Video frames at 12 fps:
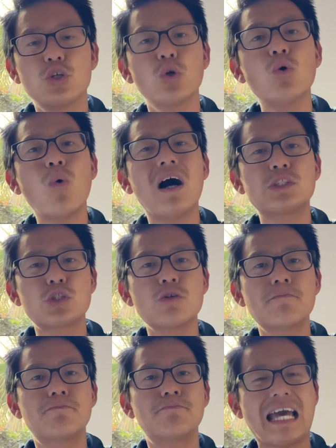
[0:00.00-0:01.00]
You don't want to
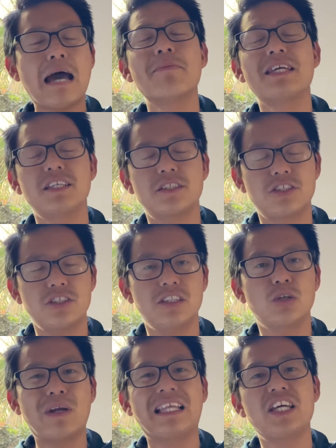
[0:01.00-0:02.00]
damage
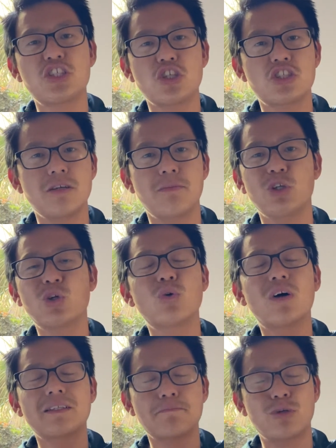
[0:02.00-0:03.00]
the relationship. You don't
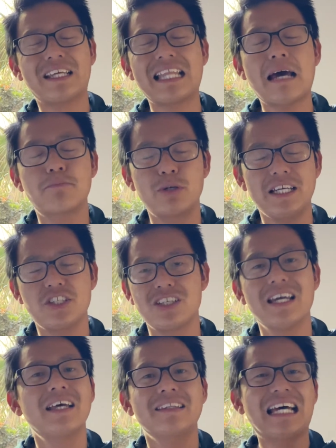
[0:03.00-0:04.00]
want to break that bridge.
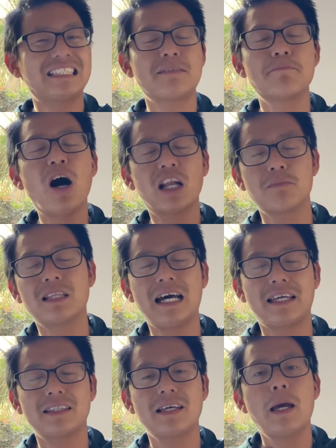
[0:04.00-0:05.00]
That's the bottom line.